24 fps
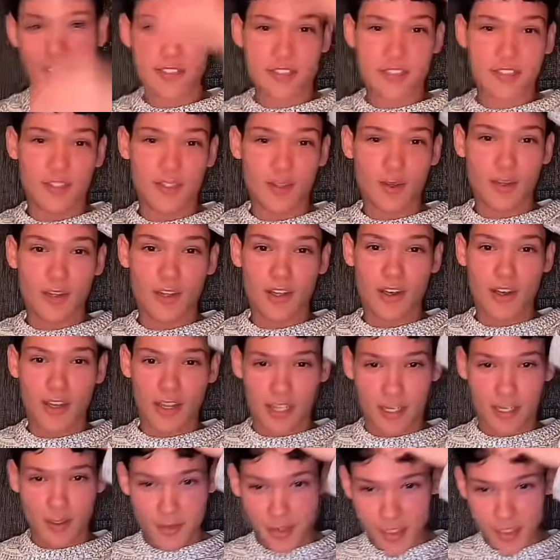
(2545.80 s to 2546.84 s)
been so
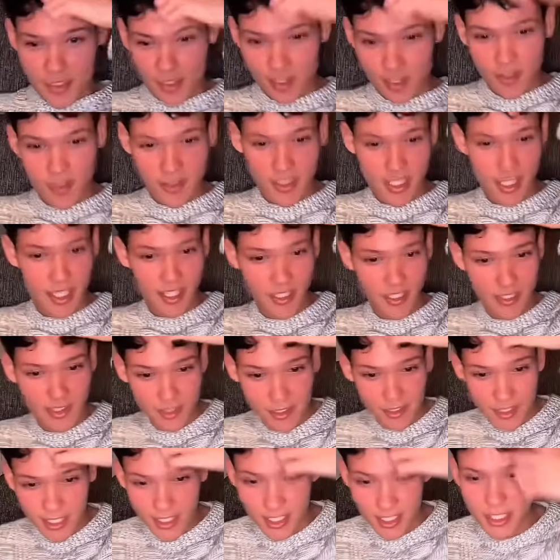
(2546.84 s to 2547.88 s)
long and I'm so
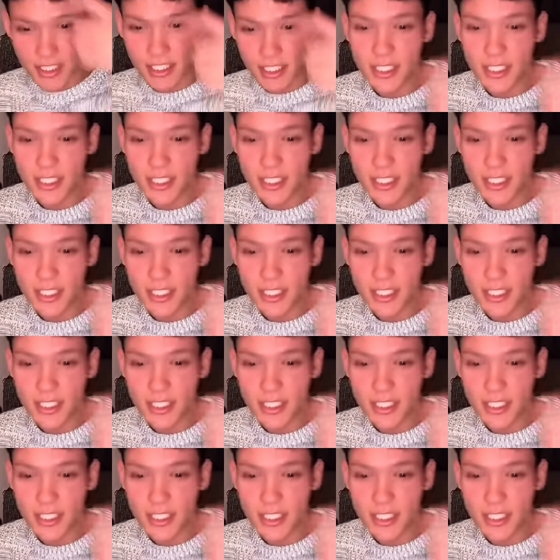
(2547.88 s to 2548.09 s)
tired.